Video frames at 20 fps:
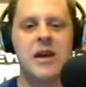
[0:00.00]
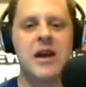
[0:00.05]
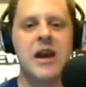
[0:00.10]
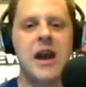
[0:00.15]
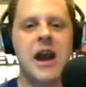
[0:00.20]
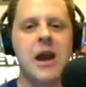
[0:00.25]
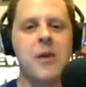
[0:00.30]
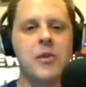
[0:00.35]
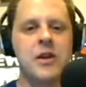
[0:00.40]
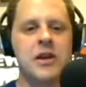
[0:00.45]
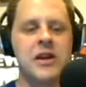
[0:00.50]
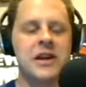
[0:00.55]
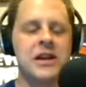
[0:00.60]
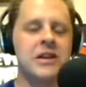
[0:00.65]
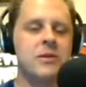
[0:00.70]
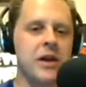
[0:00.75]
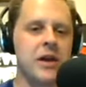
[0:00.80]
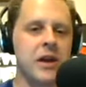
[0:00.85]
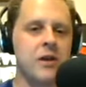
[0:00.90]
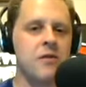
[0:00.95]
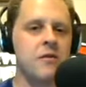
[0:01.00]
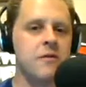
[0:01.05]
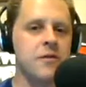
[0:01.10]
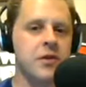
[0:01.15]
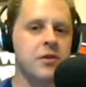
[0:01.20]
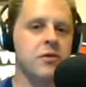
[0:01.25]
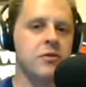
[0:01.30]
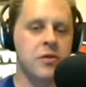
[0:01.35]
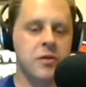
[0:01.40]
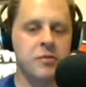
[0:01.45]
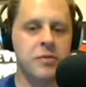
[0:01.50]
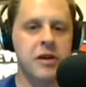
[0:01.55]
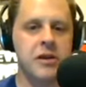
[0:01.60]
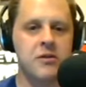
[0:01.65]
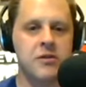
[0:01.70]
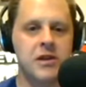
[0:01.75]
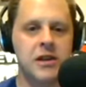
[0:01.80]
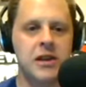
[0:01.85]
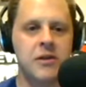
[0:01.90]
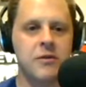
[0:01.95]
And when he interviewed with Peter
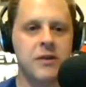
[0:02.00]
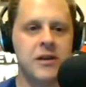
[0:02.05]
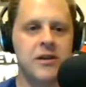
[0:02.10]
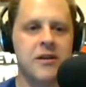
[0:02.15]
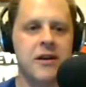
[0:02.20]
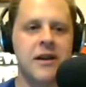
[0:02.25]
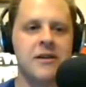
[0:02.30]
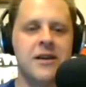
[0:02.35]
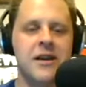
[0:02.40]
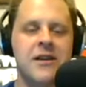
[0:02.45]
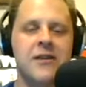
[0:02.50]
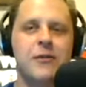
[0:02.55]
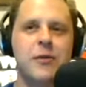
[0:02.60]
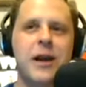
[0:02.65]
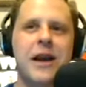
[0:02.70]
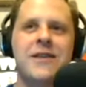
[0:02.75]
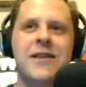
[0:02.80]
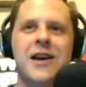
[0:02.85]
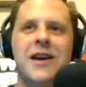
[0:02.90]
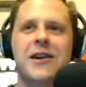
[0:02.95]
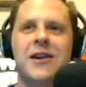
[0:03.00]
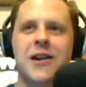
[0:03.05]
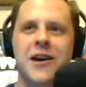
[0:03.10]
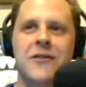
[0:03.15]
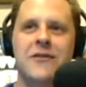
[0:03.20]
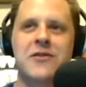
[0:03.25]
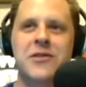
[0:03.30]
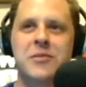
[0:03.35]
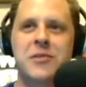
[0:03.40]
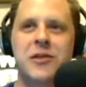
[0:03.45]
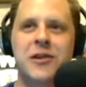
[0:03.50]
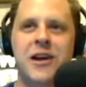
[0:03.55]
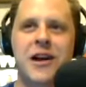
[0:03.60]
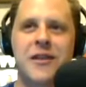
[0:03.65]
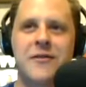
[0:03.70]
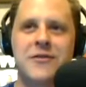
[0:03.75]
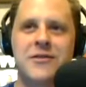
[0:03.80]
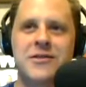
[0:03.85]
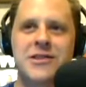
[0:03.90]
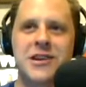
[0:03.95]
Kiewit, you know, we had that uncomfortable
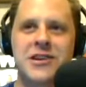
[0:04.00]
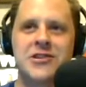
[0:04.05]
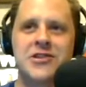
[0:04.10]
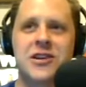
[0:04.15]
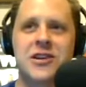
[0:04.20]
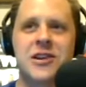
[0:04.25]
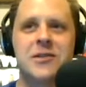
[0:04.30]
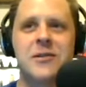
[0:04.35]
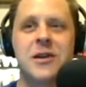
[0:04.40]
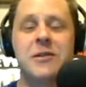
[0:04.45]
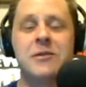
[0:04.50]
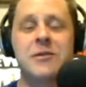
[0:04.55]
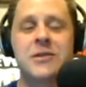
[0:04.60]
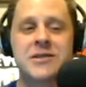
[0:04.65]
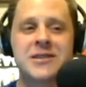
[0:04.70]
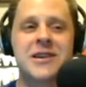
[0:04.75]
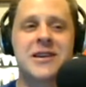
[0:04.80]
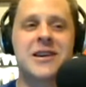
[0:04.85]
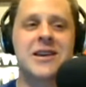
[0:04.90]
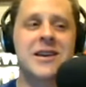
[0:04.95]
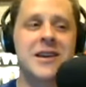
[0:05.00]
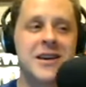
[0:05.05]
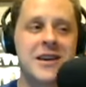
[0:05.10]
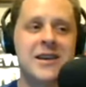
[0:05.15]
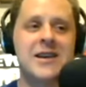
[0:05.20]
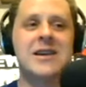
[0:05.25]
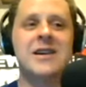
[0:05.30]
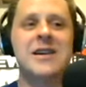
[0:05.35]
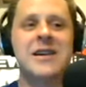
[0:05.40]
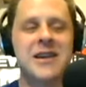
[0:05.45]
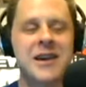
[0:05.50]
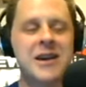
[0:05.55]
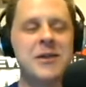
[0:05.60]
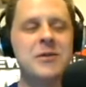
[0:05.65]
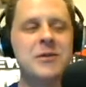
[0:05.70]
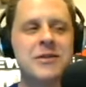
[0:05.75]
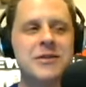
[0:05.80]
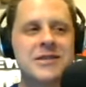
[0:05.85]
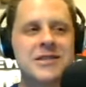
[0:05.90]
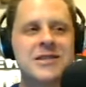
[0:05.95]
conversation and it, it was, it
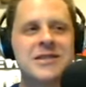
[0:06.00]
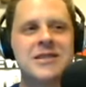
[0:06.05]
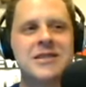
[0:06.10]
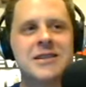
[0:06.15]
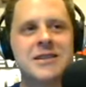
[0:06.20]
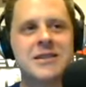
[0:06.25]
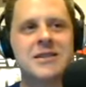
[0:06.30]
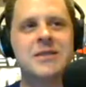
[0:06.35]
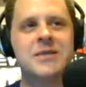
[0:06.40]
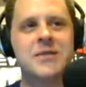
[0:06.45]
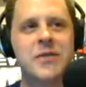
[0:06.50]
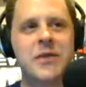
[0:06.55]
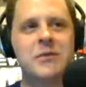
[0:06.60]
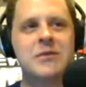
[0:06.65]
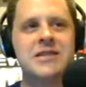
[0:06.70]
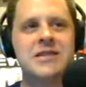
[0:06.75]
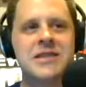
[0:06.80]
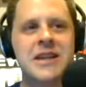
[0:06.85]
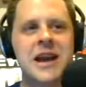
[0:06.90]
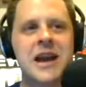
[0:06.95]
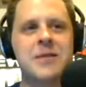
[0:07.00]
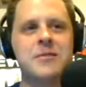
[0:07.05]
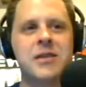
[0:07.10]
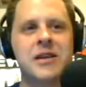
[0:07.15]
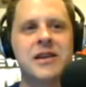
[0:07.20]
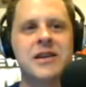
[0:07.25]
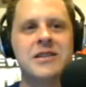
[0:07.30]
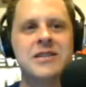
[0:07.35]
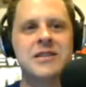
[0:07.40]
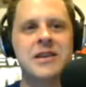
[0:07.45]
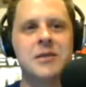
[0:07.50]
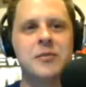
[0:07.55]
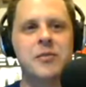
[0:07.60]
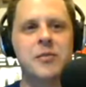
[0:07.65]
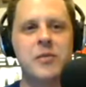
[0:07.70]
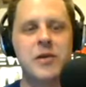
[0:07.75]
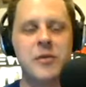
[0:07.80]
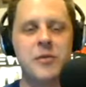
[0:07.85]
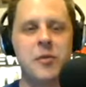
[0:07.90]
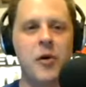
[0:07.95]
was, it was sad because he
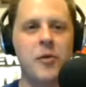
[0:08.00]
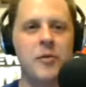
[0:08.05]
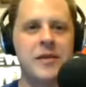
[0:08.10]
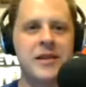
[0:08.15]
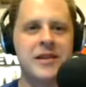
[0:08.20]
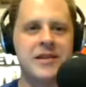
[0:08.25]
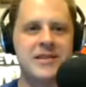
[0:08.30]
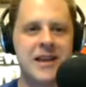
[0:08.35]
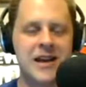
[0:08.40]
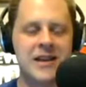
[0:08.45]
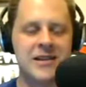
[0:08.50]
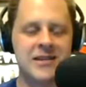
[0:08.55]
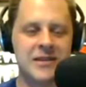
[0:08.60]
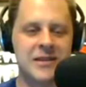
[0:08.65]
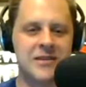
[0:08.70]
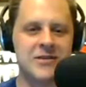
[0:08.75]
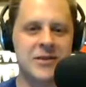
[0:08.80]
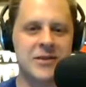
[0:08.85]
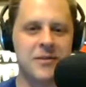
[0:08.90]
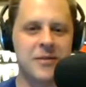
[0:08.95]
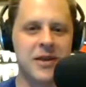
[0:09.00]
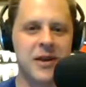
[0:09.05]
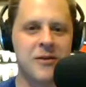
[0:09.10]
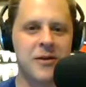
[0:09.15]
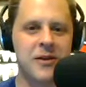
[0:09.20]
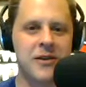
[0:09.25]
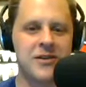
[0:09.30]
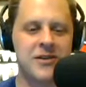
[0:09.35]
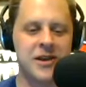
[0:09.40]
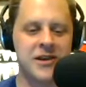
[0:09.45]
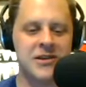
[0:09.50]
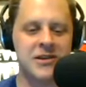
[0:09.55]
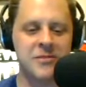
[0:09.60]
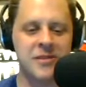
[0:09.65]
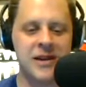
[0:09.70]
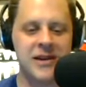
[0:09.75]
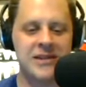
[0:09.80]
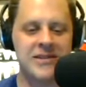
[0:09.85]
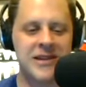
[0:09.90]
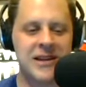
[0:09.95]
he pulled me aside. He said, "There's something I want to talk to you about.
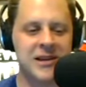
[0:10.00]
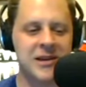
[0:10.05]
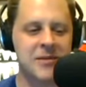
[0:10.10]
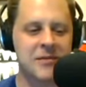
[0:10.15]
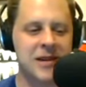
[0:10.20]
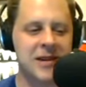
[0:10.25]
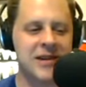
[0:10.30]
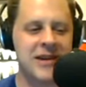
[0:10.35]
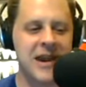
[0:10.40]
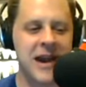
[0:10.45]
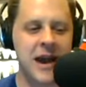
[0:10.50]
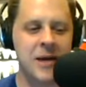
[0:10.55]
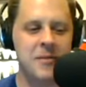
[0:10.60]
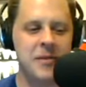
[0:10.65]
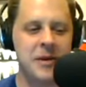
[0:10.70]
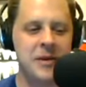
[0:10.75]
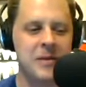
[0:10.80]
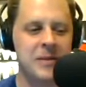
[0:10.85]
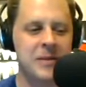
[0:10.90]
It's not going to make you happy."